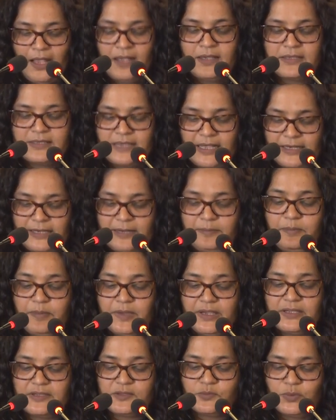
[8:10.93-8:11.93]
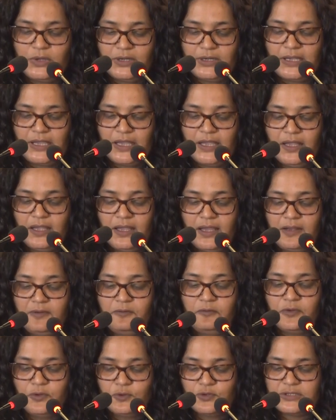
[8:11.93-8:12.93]
SAREP is working in
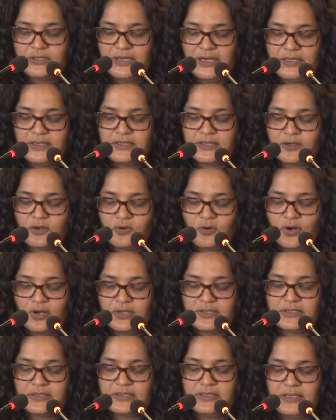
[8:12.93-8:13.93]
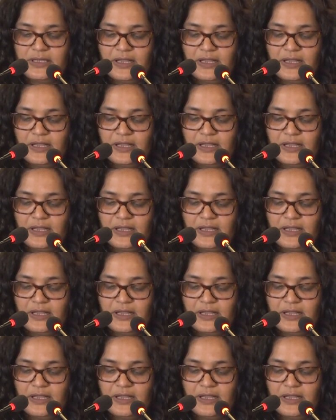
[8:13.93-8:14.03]
few states across,